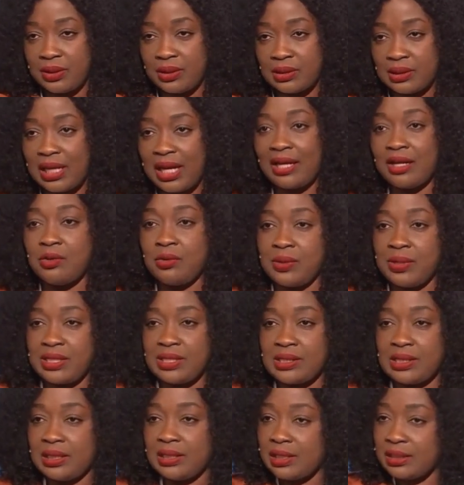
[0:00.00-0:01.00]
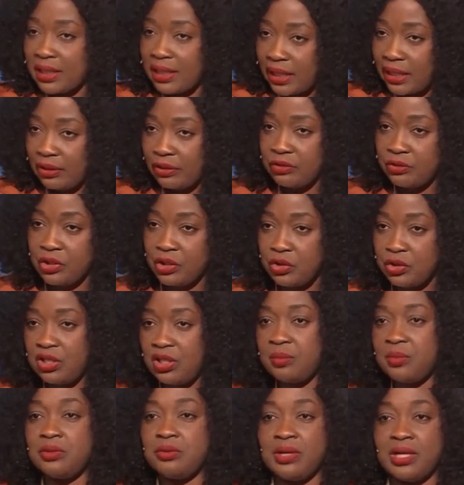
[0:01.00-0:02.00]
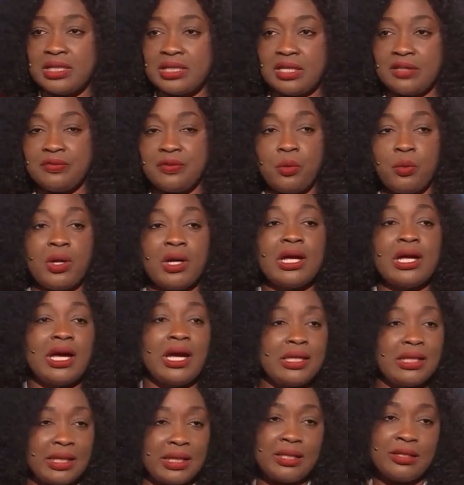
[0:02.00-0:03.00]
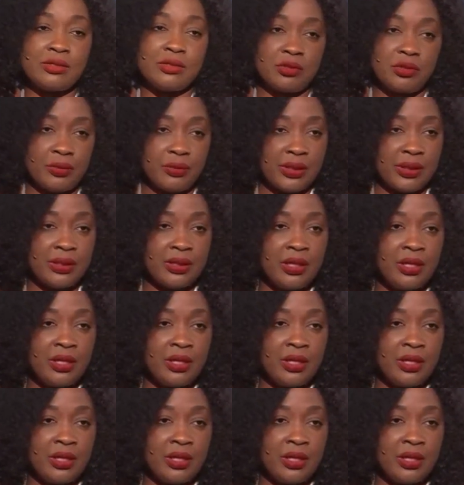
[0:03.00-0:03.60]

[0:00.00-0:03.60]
Likewise, another country shouldn't be rated for what Ghana is doing.